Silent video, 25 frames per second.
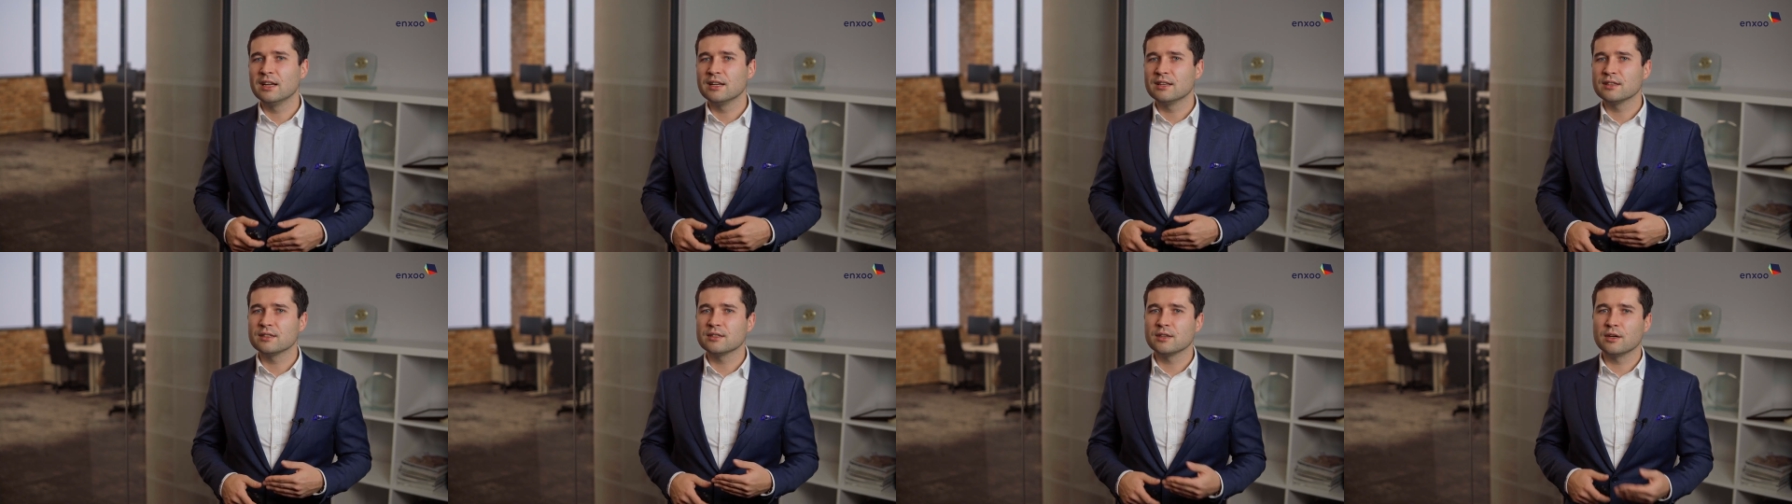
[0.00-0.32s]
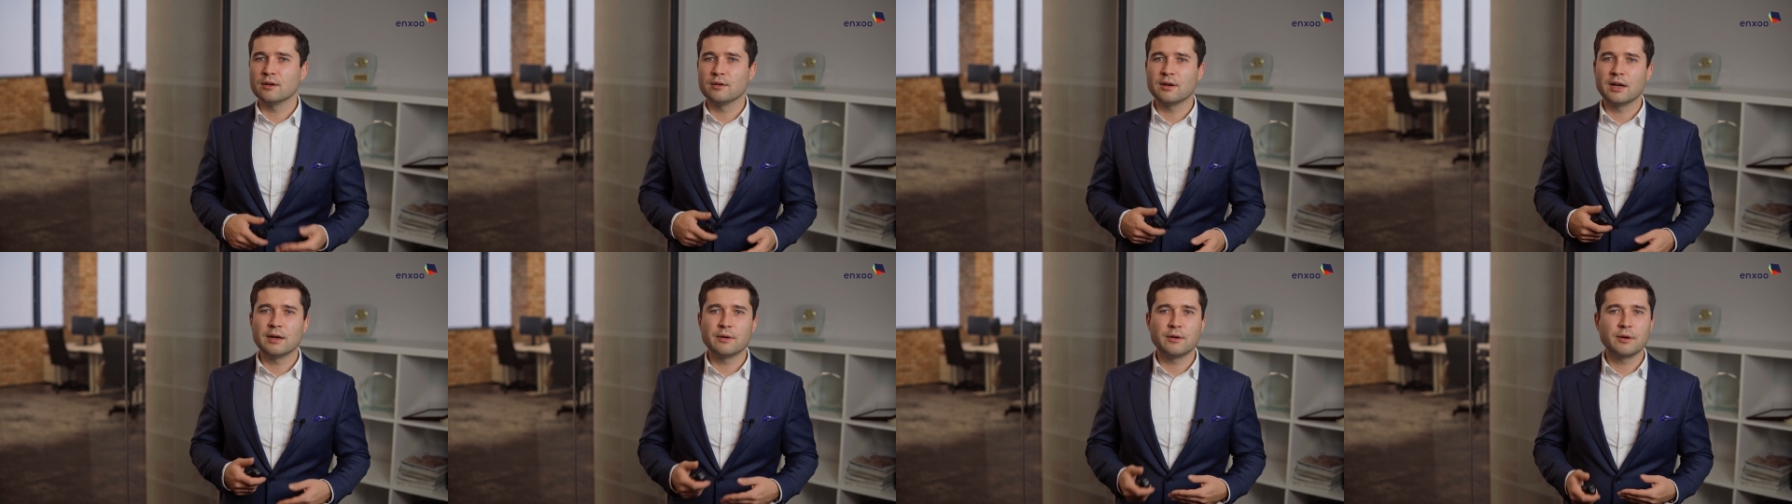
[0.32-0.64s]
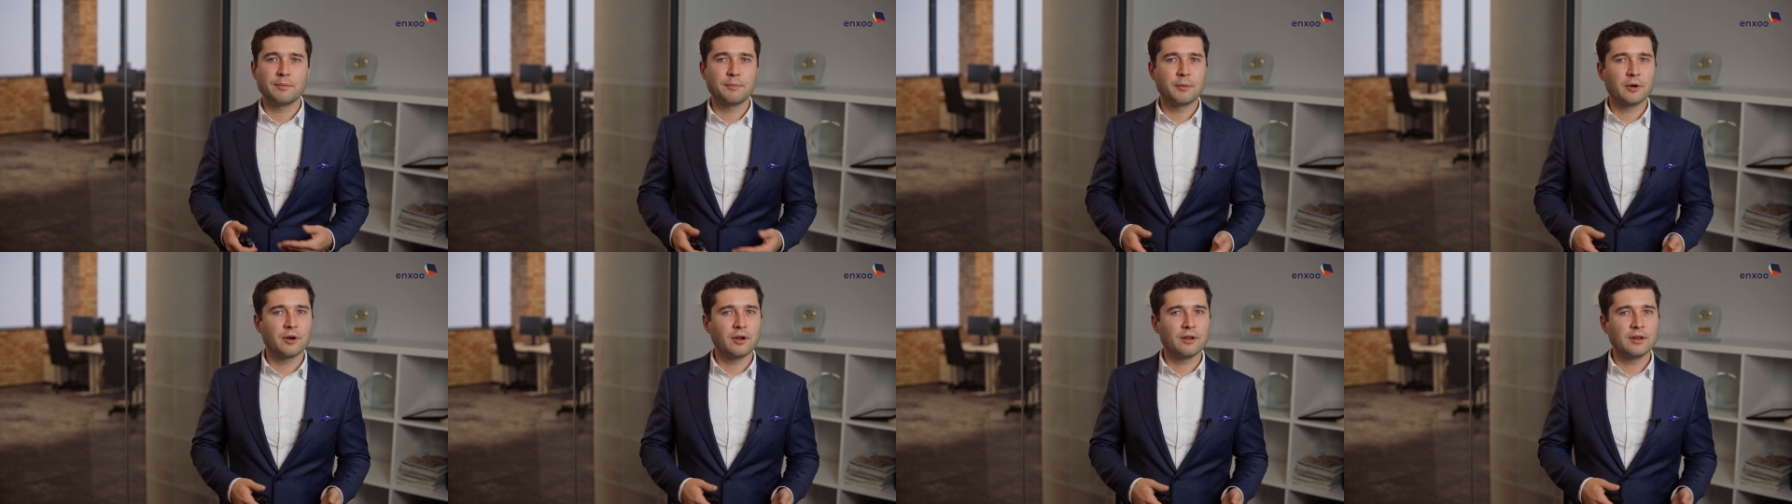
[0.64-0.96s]
So
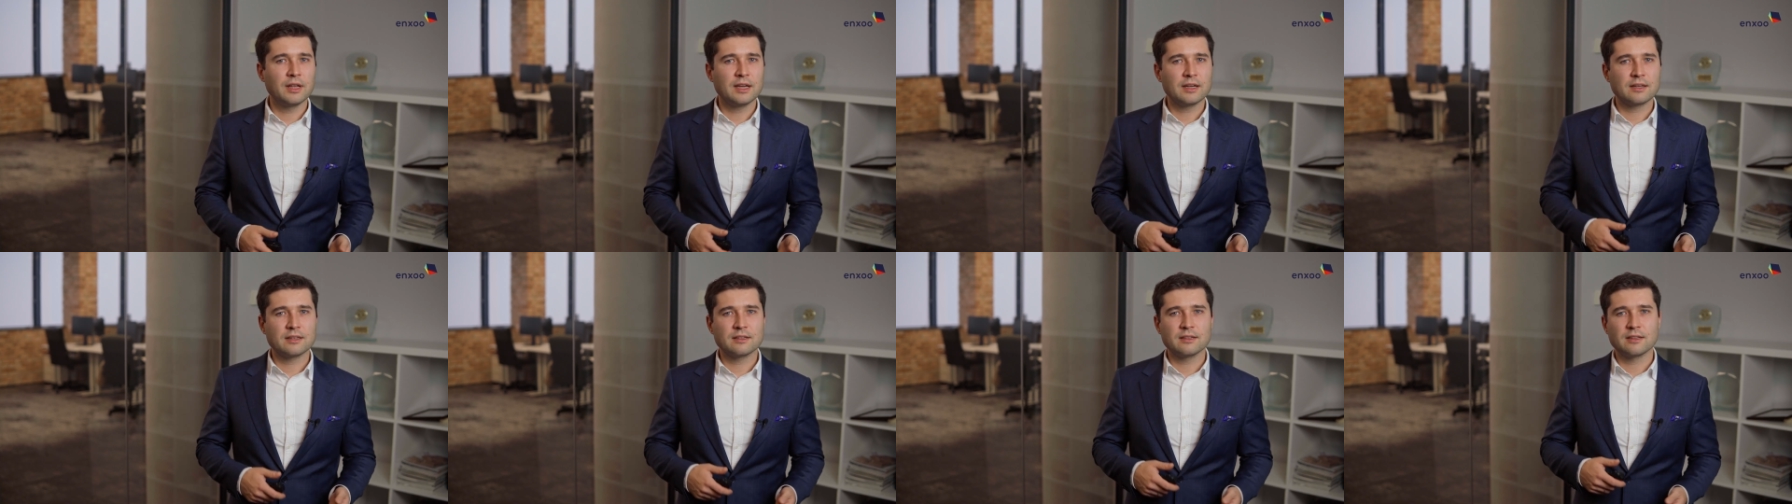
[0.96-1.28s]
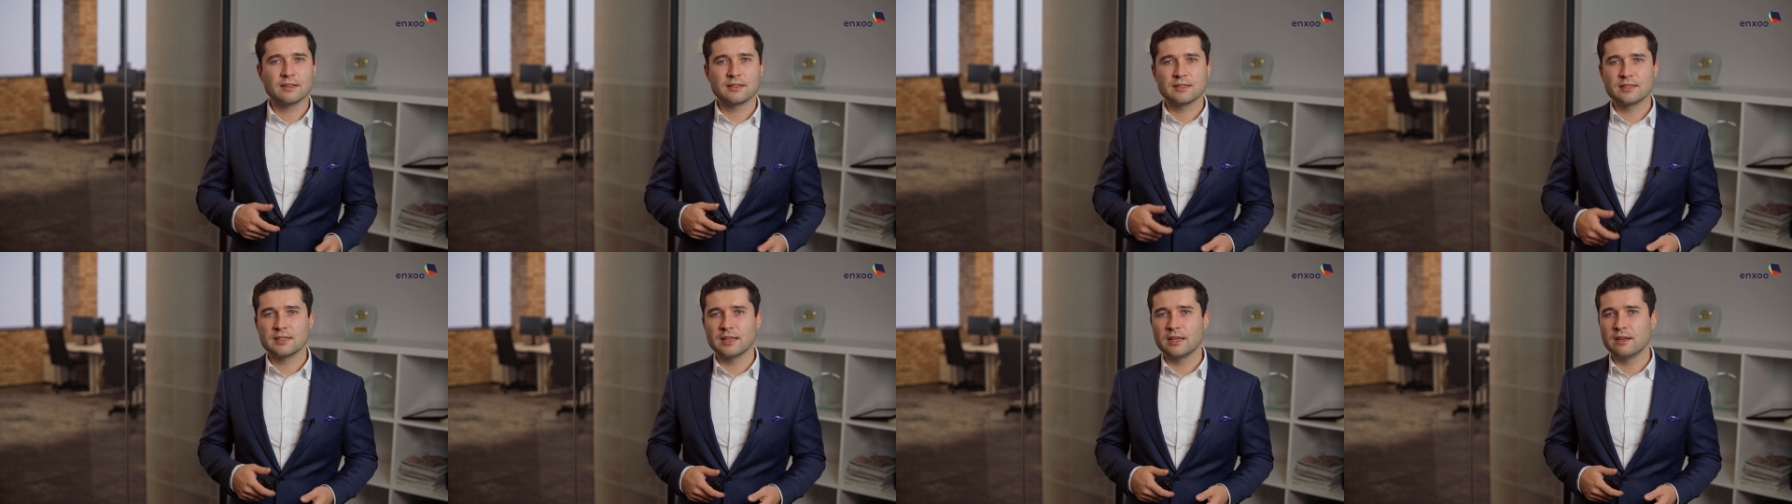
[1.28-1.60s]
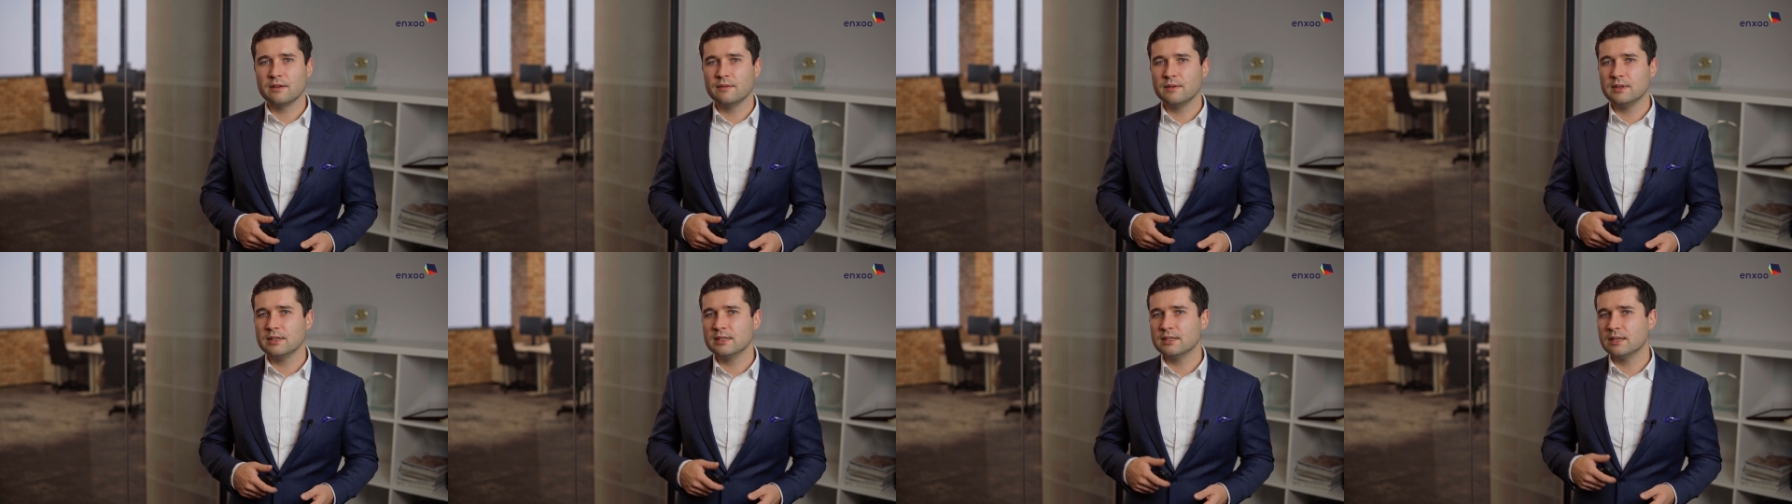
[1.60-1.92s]
our product,
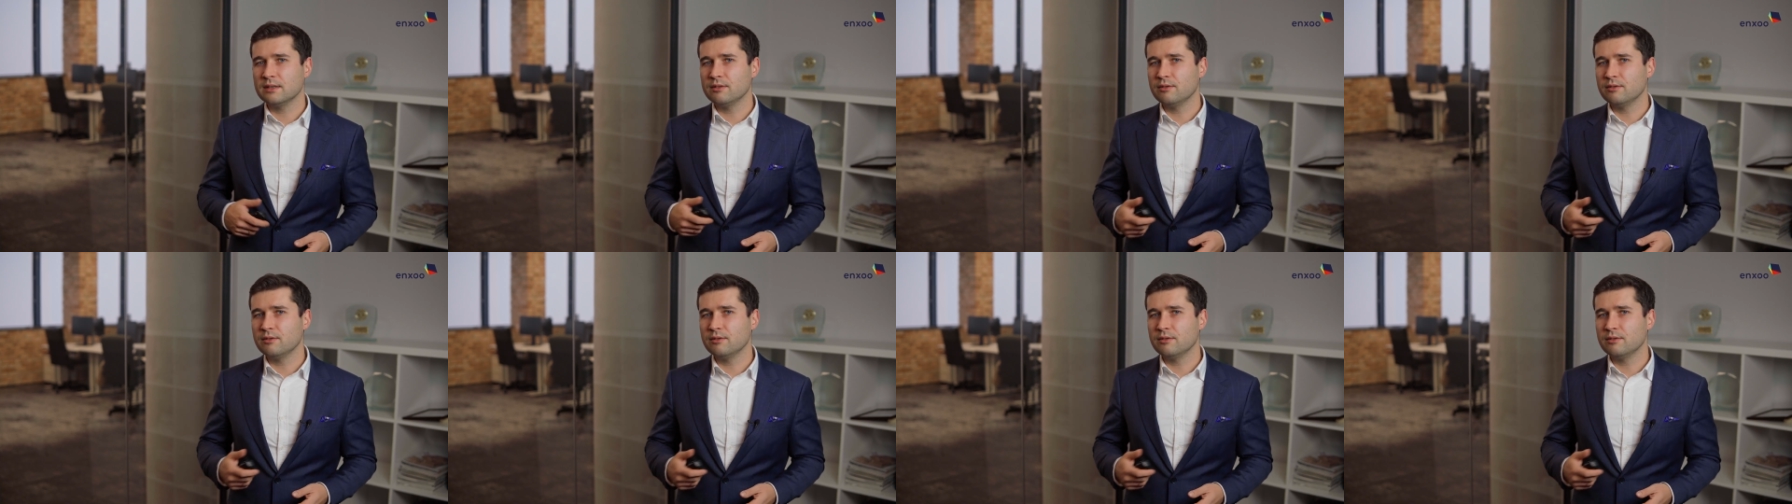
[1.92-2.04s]
service,